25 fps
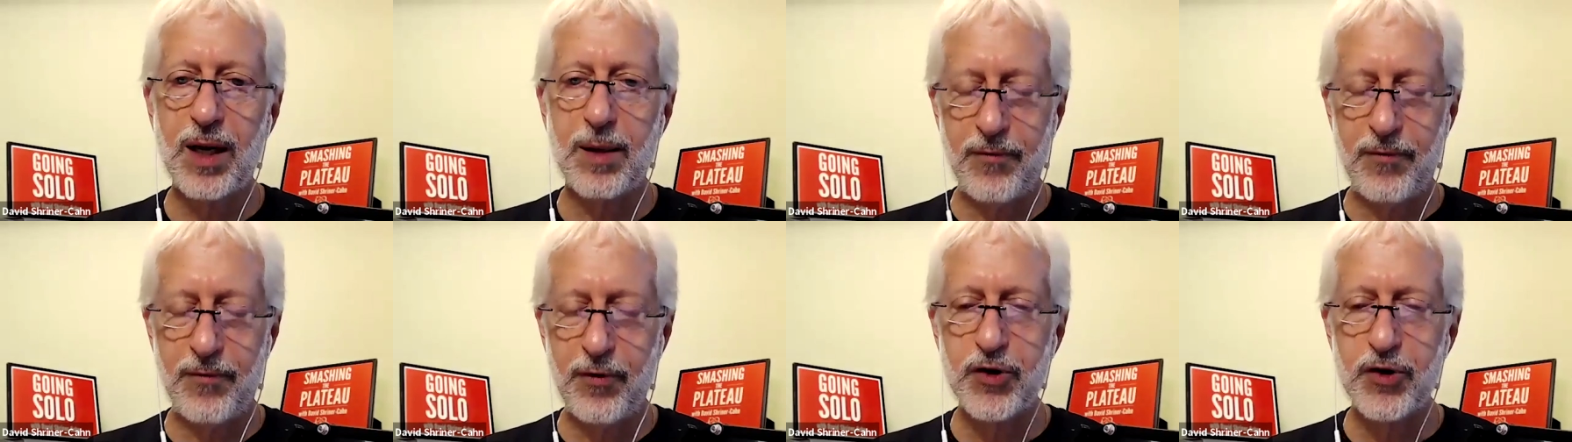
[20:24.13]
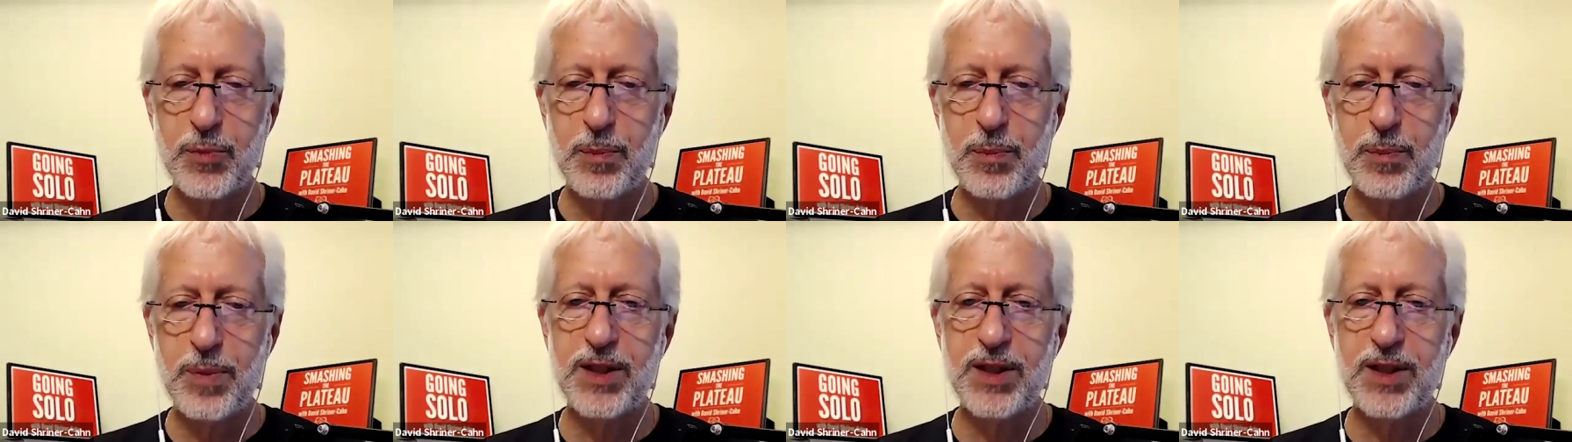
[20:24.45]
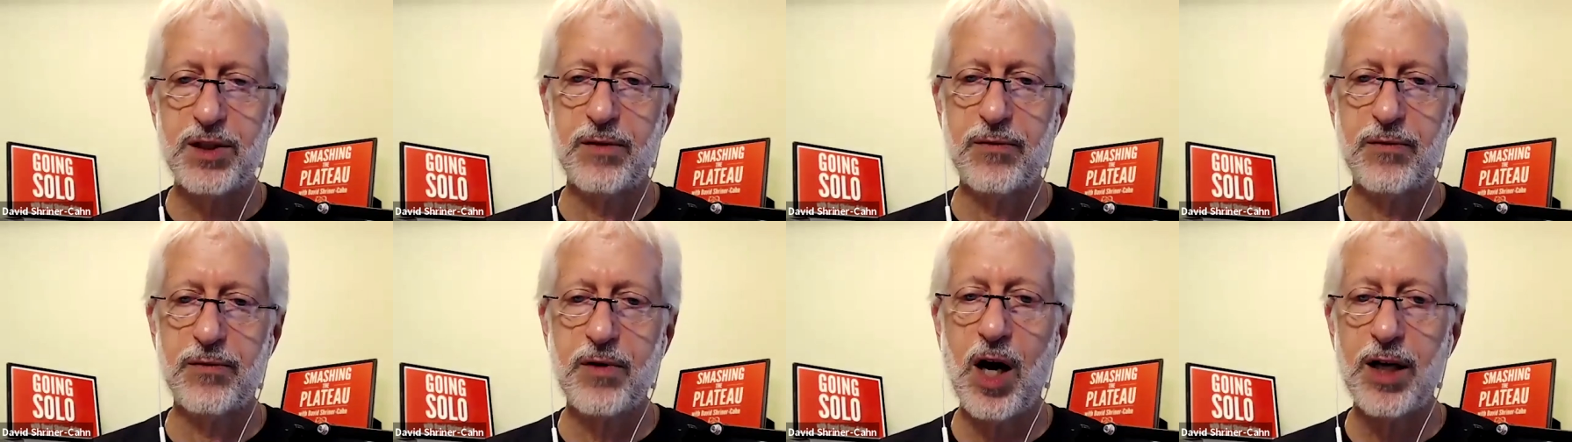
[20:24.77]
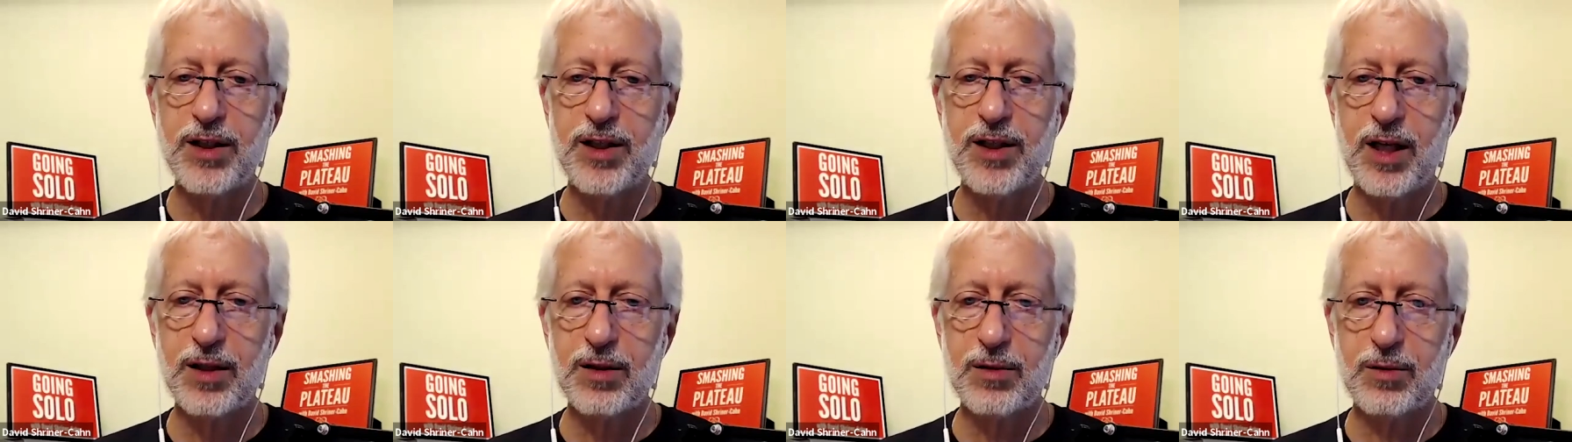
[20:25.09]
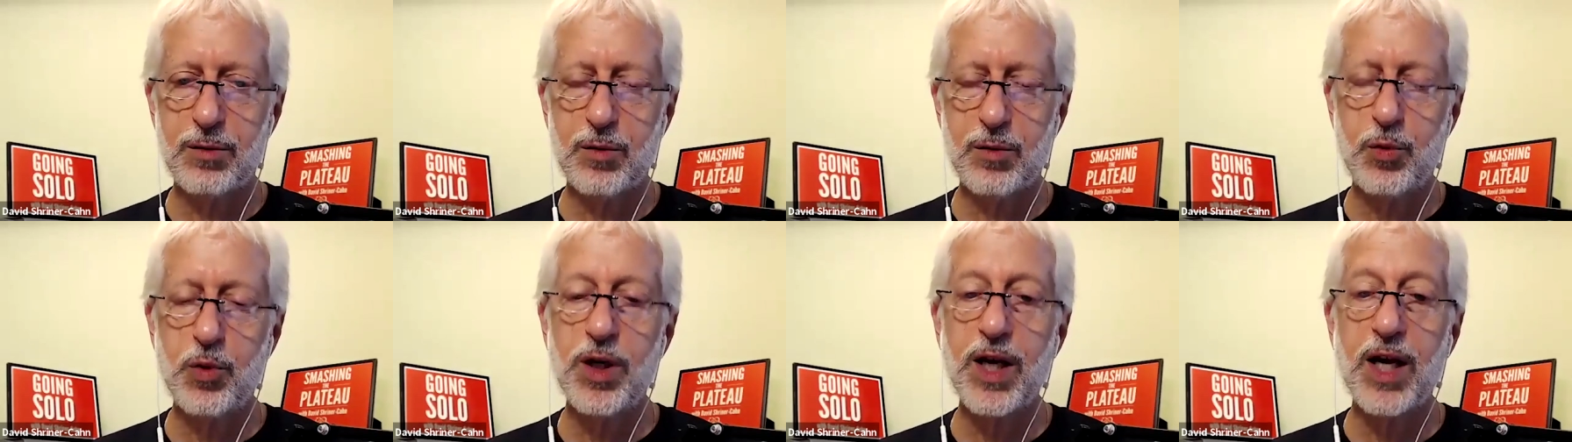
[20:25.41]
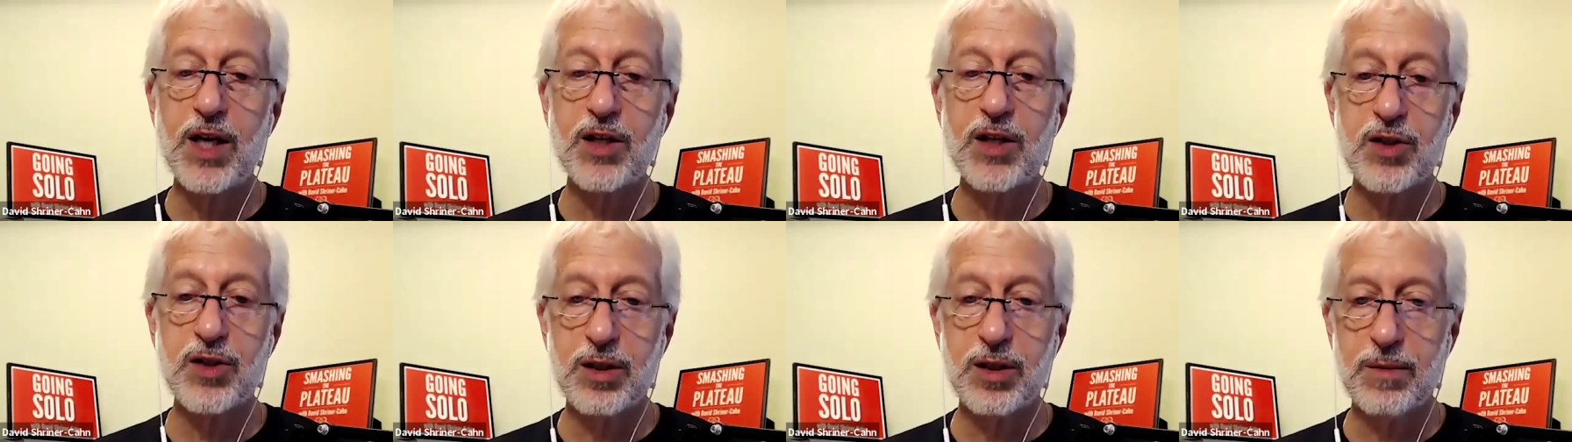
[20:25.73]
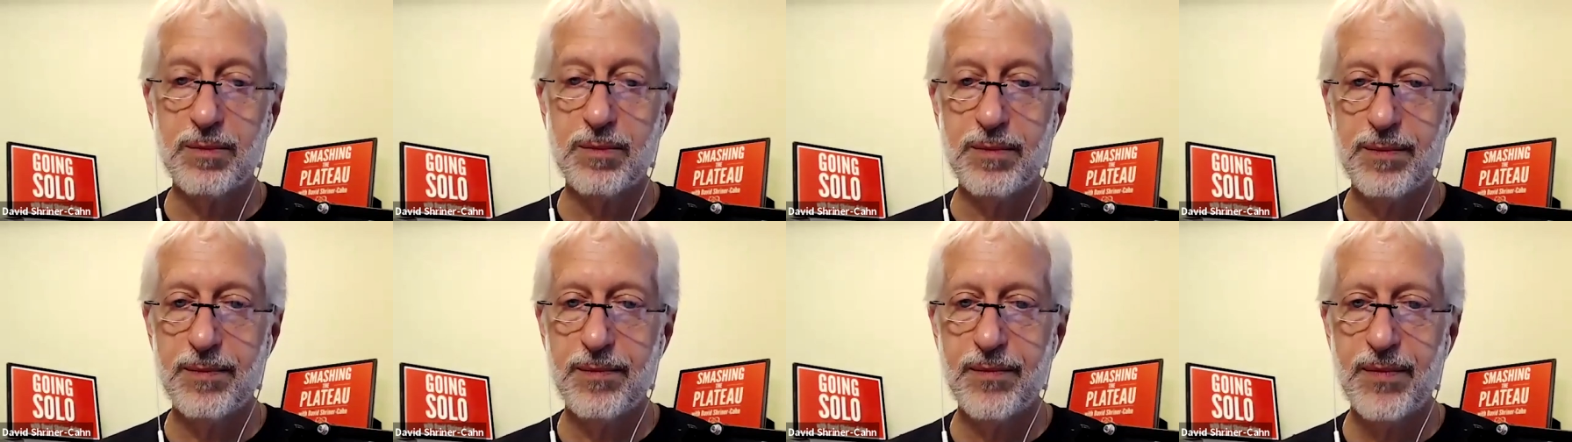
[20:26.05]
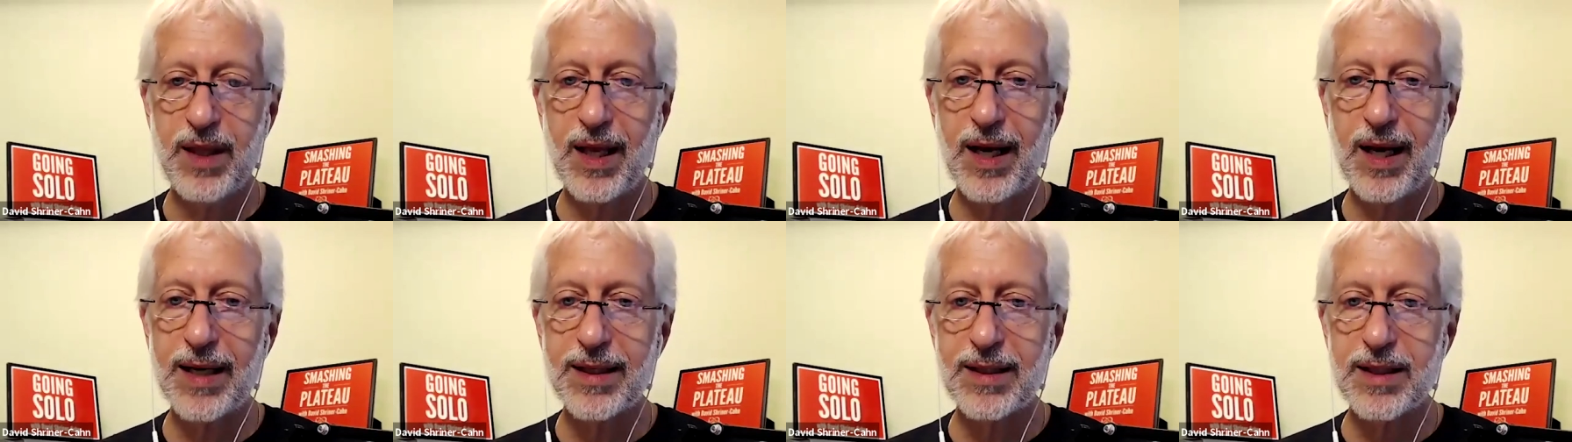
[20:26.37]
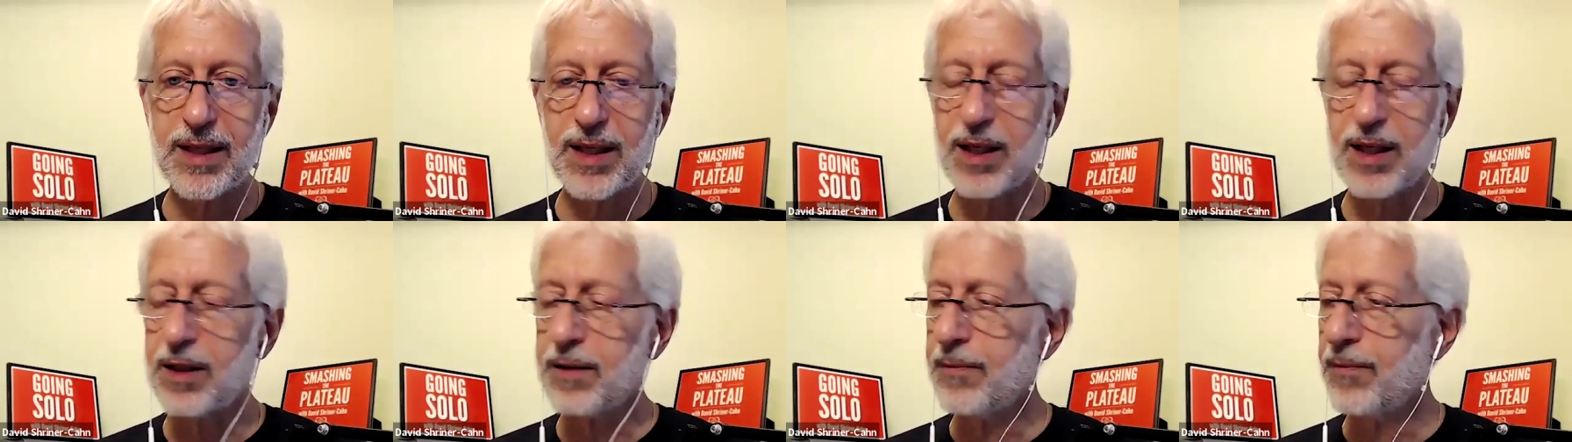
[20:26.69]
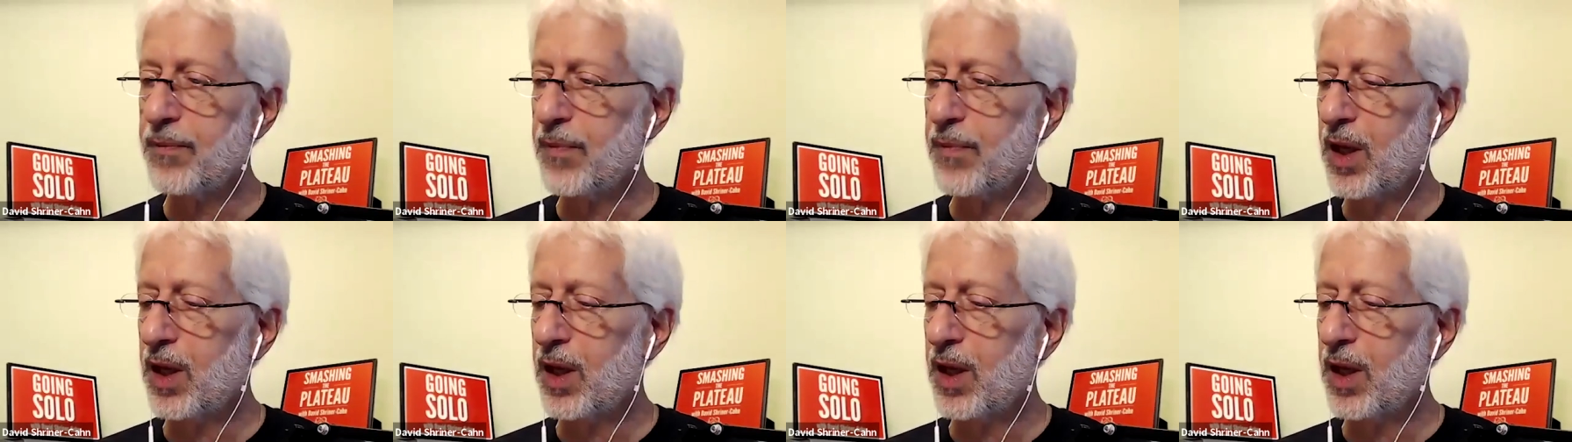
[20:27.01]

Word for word: first piece of content creation that I did,